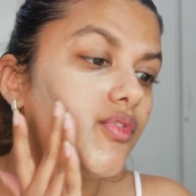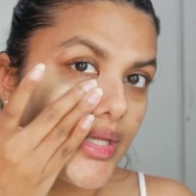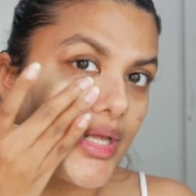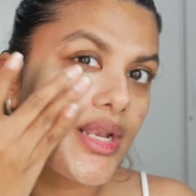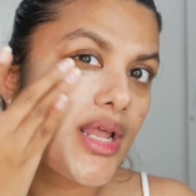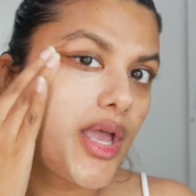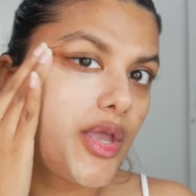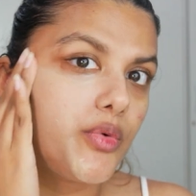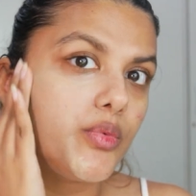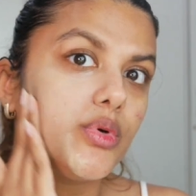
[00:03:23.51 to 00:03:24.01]
and
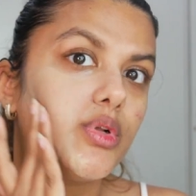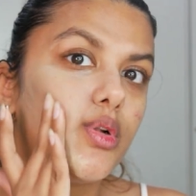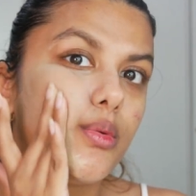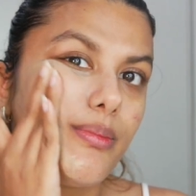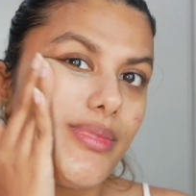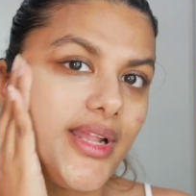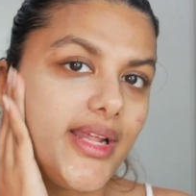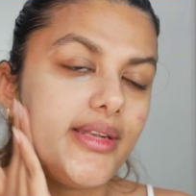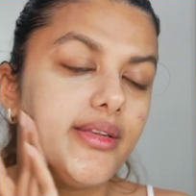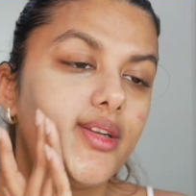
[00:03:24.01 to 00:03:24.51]
then I will
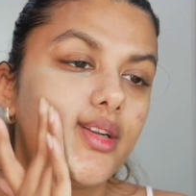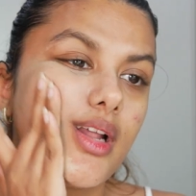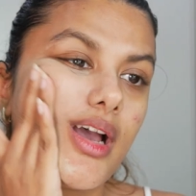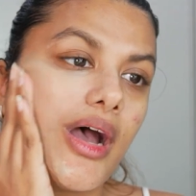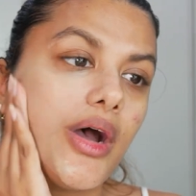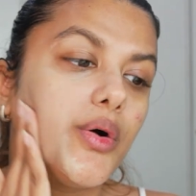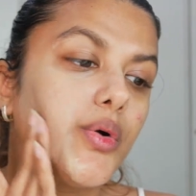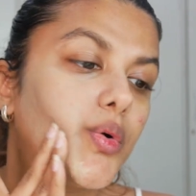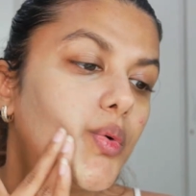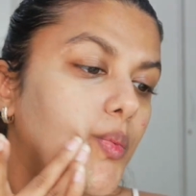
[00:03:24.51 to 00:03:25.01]
blend it
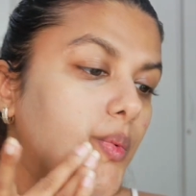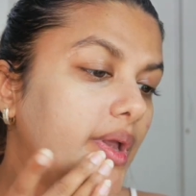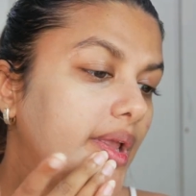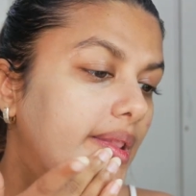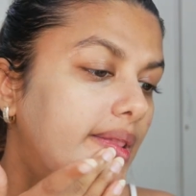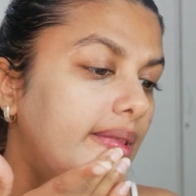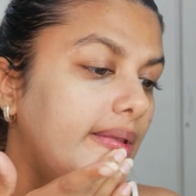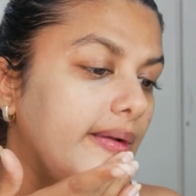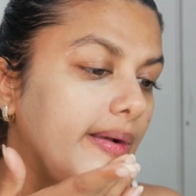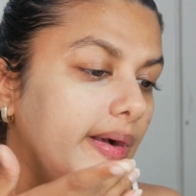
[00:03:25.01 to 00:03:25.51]
out
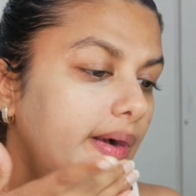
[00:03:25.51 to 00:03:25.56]
with